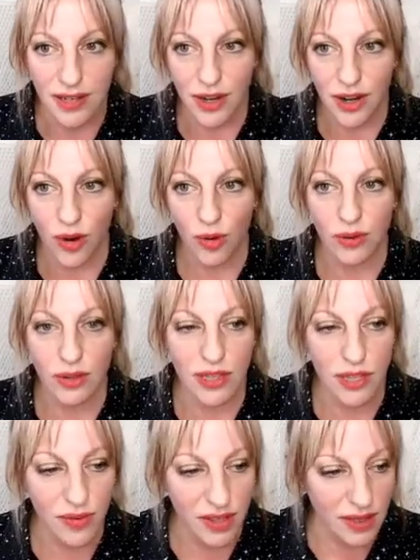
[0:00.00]
you know,
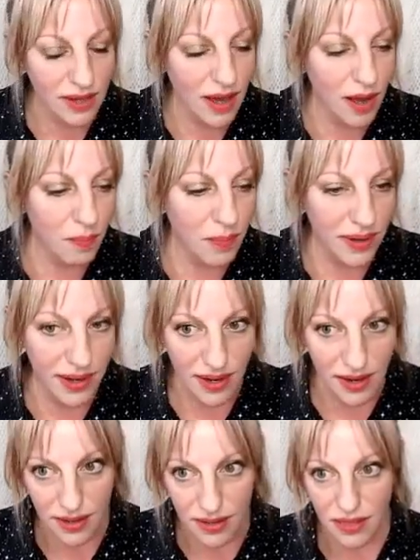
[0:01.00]
leaving the
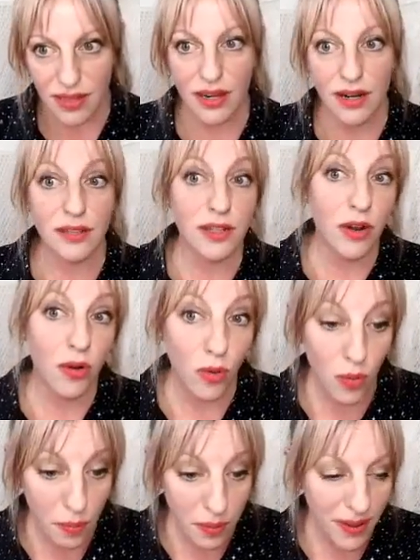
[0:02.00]
company. Let us
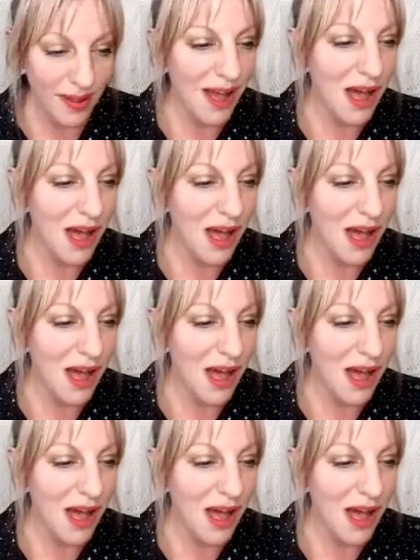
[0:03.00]
hope.